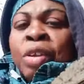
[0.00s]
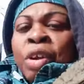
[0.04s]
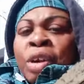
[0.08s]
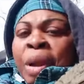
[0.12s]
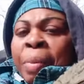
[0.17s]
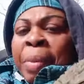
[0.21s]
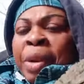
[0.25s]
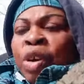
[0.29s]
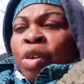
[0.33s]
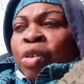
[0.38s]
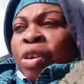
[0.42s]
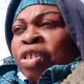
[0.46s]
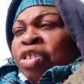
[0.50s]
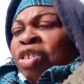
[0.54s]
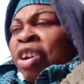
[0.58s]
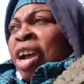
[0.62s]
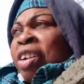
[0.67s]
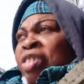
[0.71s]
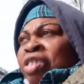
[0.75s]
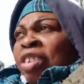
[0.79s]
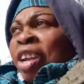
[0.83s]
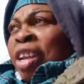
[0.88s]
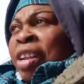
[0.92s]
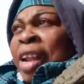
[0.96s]
done, I mean, only
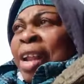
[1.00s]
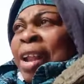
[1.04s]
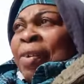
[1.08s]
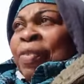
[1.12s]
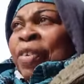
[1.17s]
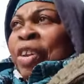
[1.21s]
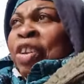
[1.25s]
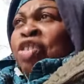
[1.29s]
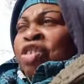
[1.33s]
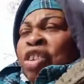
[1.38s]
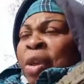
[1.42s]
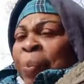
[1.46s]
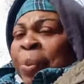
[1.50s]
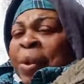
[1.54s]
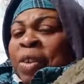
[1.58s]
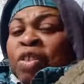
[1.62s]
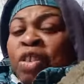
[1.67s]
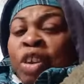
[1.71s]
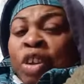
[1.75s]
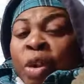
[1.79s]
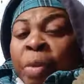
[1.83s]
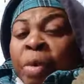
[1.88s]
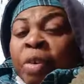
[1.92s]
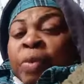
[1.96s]
charge $10 for the shipping.
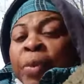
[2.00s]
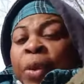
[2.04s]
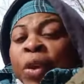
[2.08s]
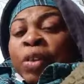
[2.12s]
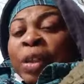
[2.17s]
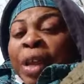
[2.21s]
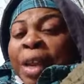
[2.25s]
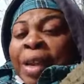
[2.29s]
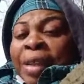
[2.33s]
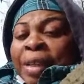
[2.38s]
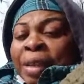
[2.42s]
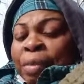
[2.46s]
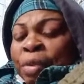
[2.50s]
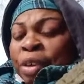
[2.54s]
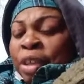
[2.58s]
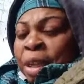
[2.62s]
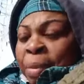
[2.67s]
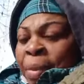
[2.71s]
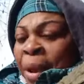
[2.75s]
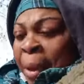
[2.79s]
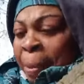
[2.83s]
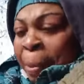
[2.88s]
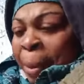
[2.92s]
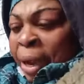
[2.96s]
So you know, I spent out a lot of money
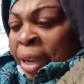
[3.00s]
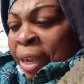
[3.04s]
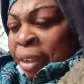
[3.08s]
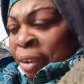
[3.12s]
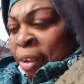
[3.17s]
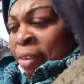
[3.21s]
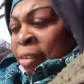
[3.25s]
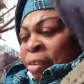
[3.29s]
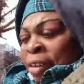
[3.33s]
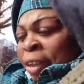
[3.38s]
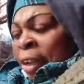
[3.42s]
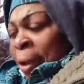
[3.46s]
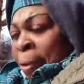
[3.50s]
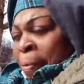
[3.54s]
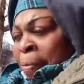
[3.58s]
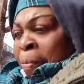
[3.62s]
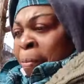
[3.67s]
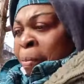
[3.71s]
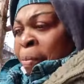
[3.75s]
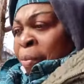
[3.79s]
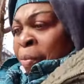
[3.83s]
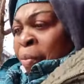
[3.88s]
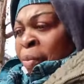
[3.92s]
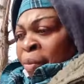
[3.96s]
on my package yesterday.
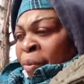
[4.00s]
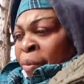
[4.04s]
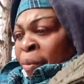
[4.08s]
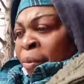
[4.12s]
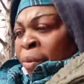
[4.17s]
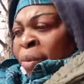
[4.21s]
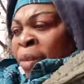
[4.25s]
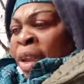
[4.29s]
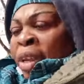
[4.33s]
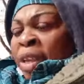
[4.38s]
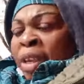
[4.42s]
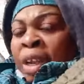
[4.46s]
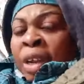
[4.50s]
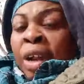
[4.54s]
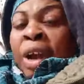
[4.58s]
You